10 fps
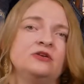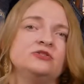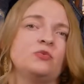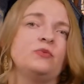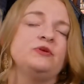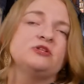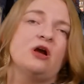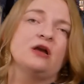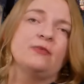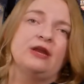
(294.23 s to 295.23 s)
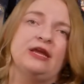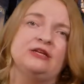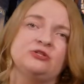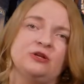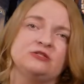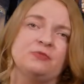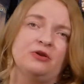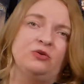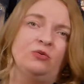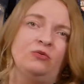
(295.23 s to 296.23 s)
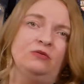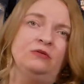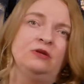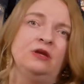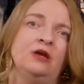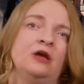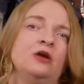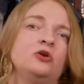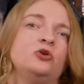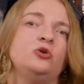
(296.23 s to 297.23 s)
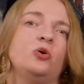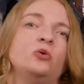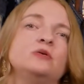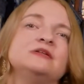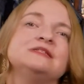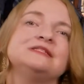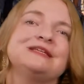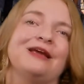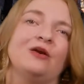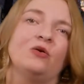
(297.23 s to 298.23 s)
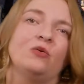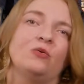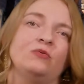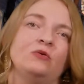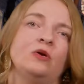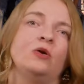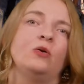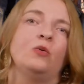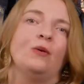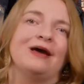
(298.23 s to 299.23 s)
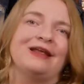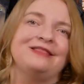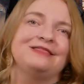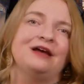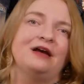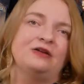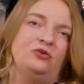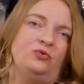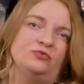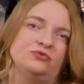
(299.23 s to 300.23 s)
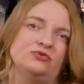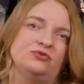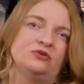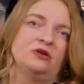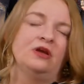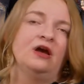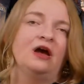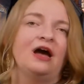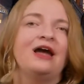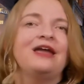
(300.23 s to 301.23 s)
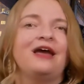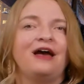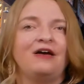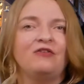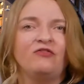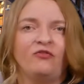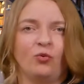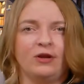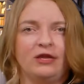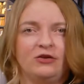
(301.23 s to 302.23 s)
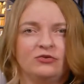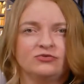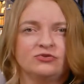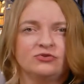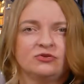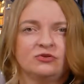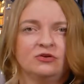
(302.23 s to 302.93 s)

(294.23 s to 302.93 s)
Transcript: So when we talk about age in Espanol, yo tengo 40 años. I have 40 years.